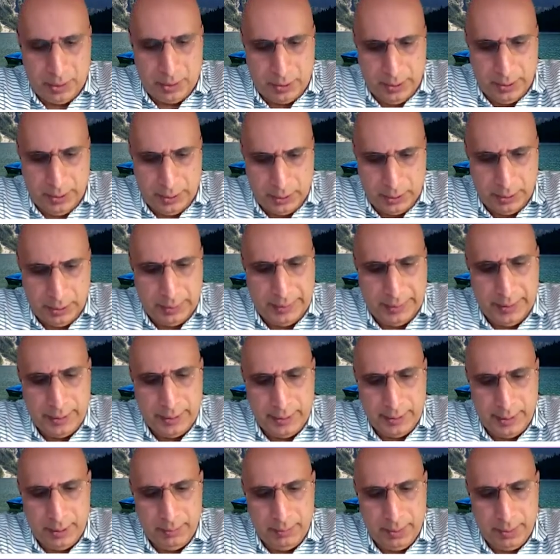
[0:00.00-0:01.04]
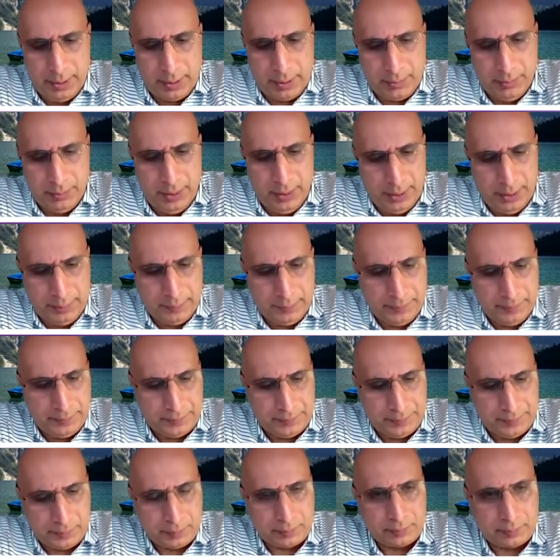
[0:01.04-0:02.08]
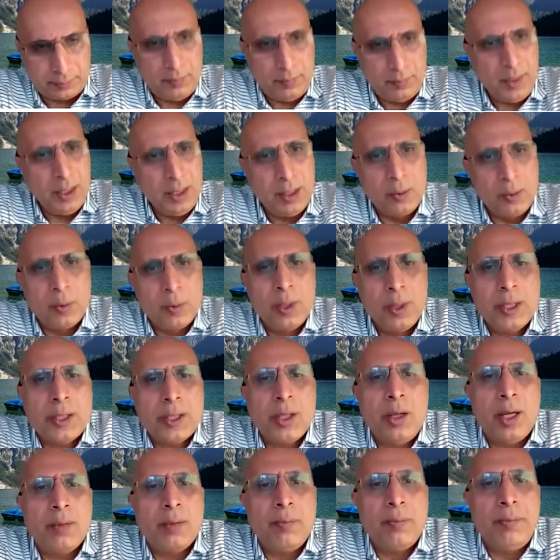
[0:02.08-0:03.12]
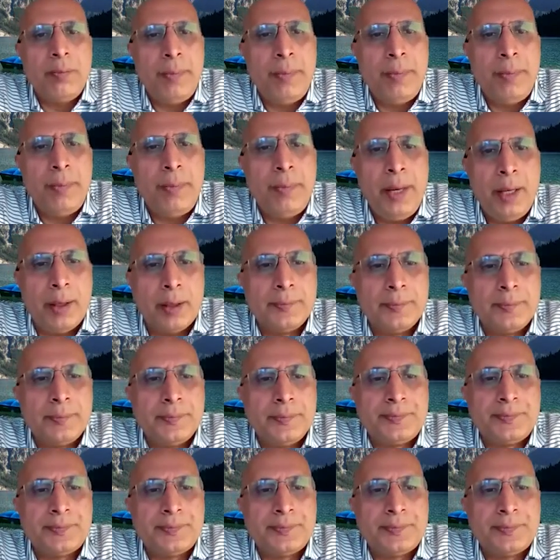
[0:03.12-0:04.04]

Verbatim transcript: and structured data elements, but it works a lot better